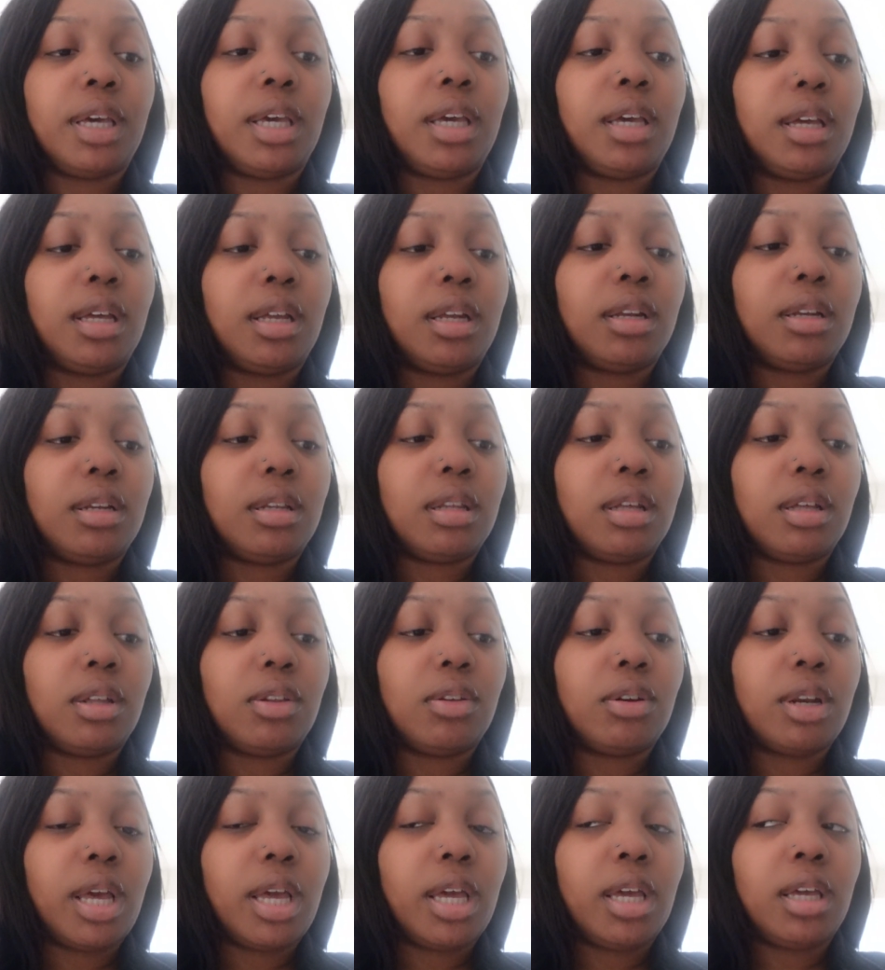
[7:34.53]
And the
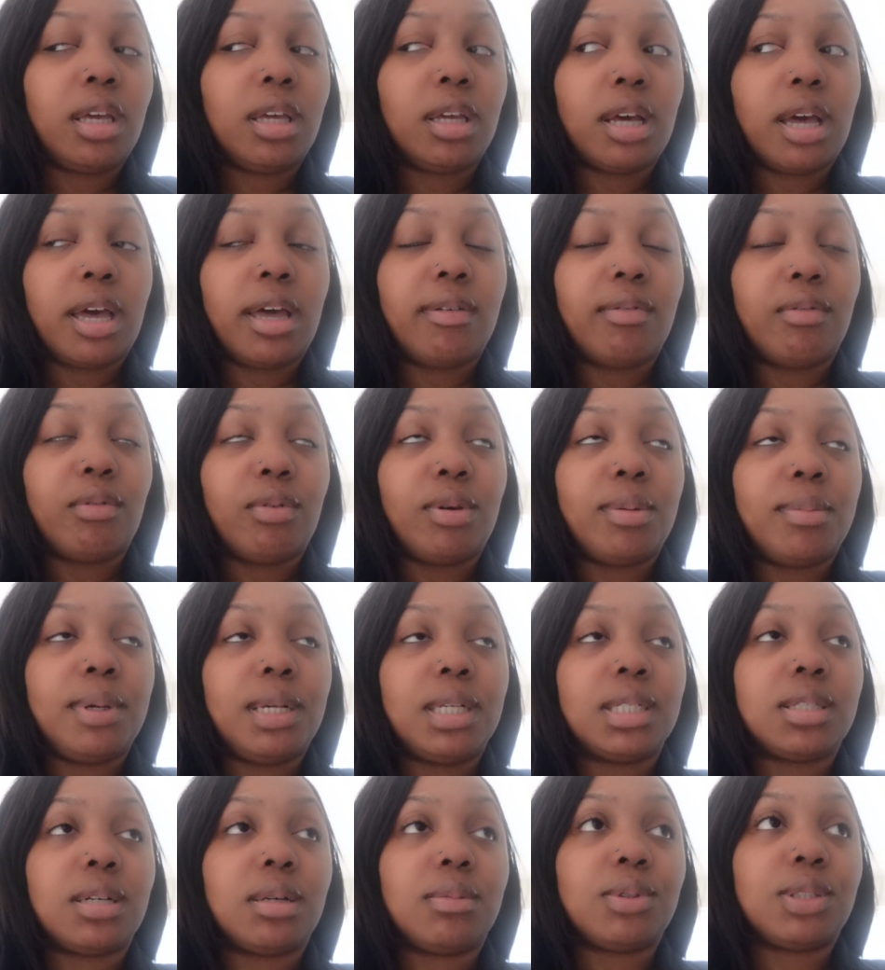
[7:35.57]
other day I have with me,
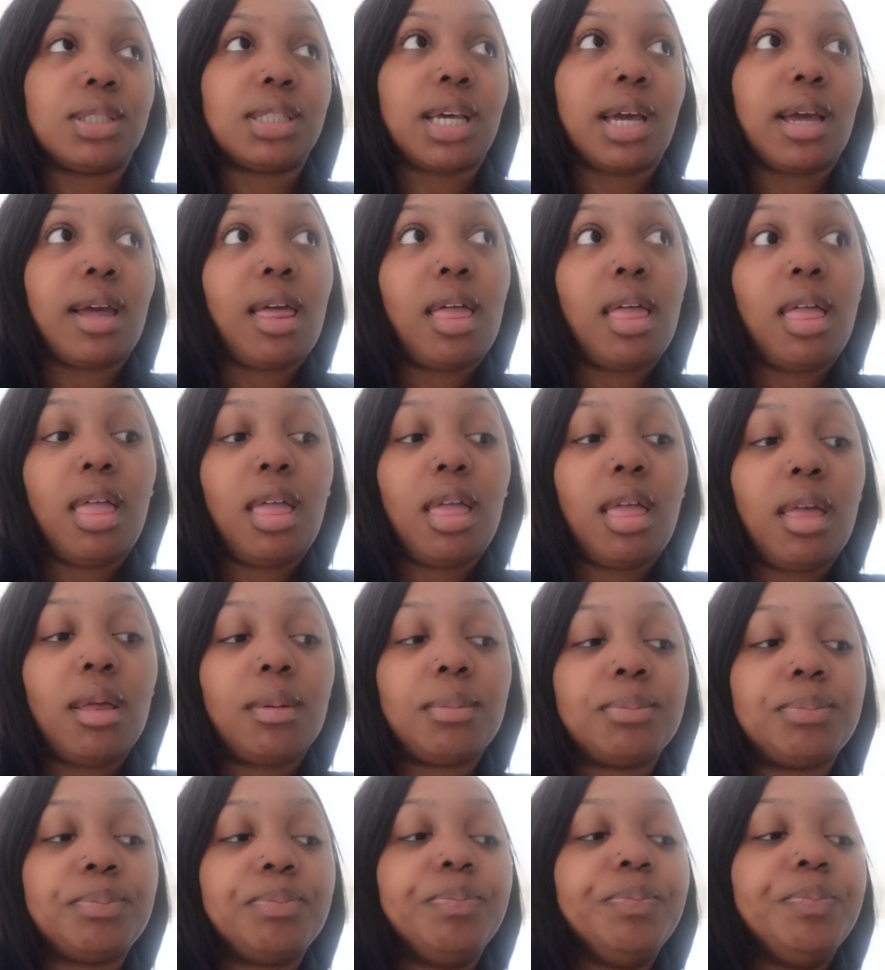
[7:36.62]
so I'm just like, eh.
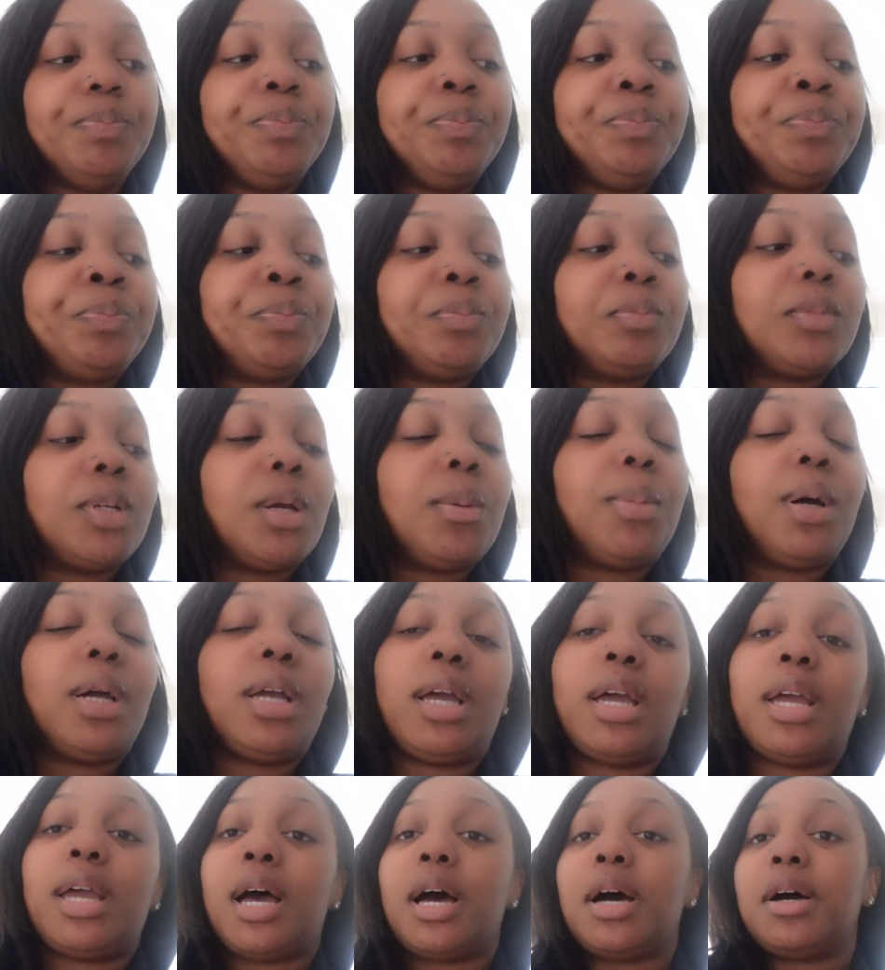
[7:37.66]
But
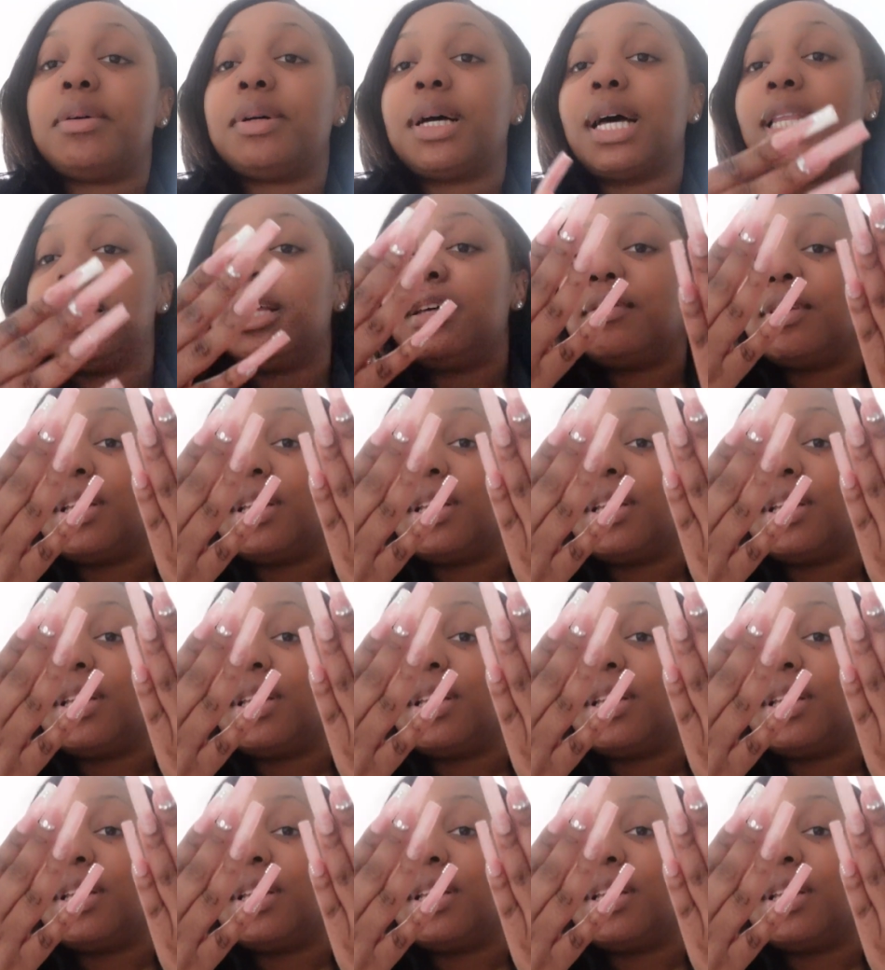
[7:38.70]
yeah, y'all, I love